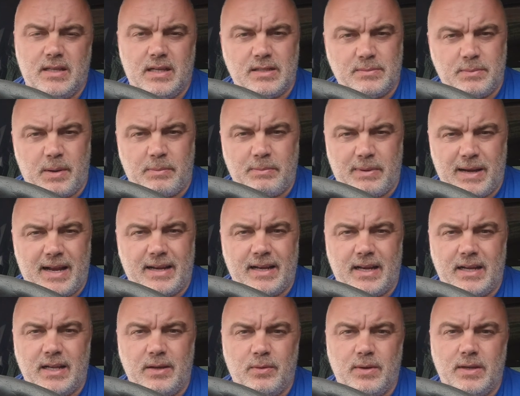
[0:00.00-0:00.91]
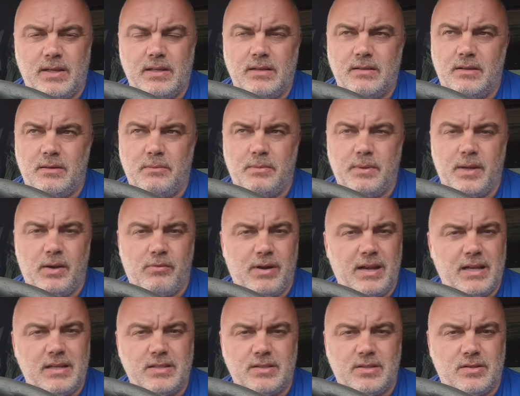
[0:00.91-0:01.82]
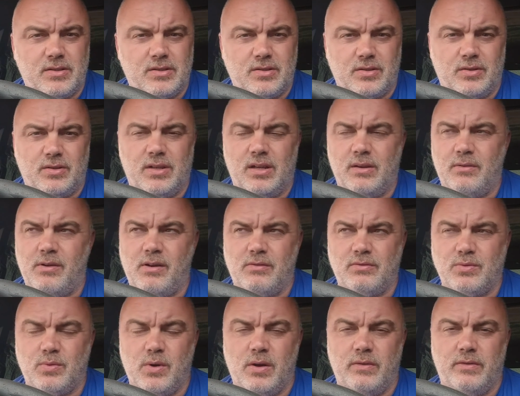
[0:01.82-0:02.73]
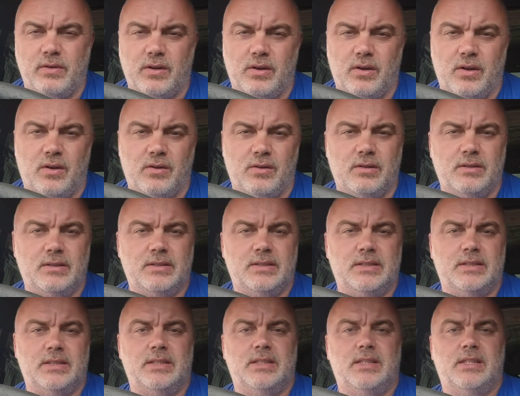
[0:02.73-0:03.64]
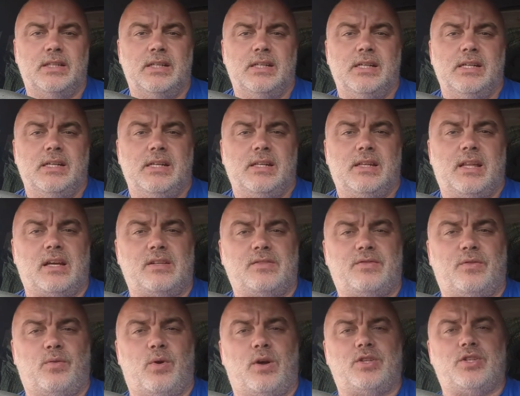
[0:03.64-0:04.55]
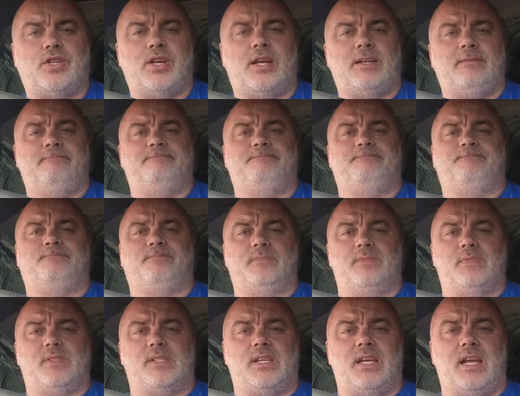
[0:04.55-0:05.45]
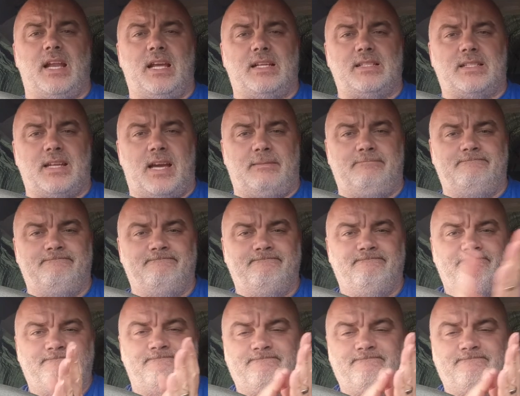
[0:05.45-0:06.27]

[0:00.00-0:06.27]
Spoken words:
That's my plan anyway. They'll be released on Sunday around 12 o'clock. Thanks for watching. See you next time.